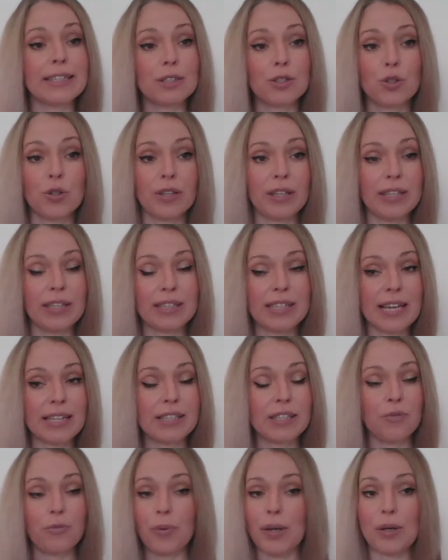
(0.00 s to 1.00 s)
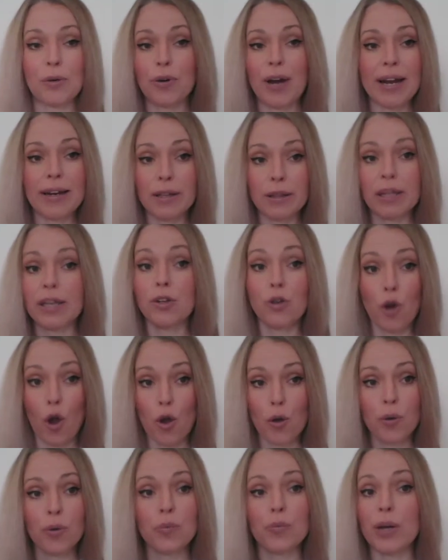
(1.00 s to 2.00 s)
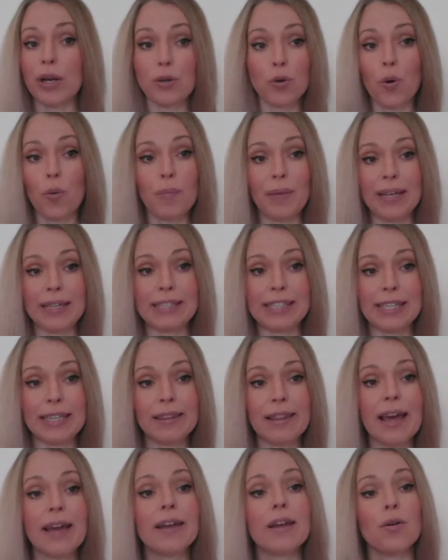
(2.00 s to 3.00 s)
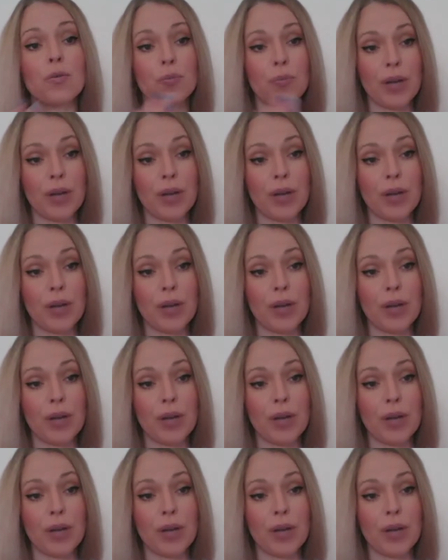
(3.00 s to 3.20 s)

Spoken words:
into the intensive week or anything. No, we're not meeting then.